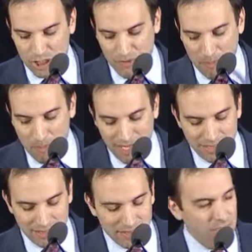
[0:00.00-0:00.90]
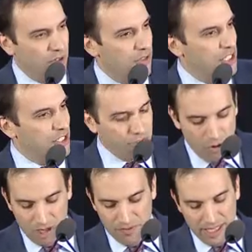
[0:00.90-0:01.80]
of a button or the
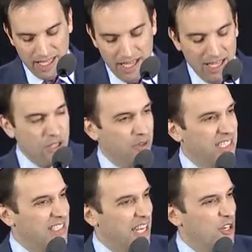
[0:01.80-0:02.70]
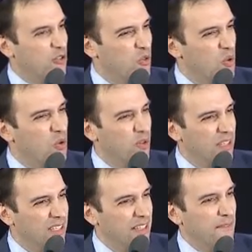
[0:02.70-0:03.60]
stroke of a key, you can say cruel,
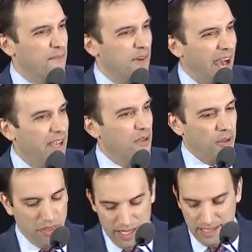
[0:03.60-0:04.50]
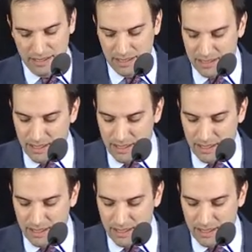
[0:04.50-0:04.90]
vile things